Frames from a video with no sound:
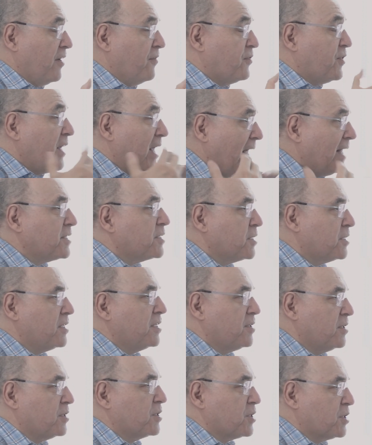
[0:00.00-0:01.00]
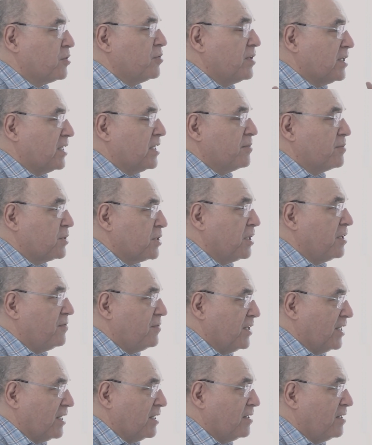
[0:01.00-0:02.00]
if the entity that's doing the
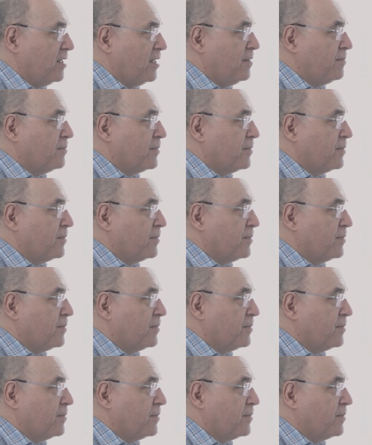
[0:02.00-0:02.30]
observing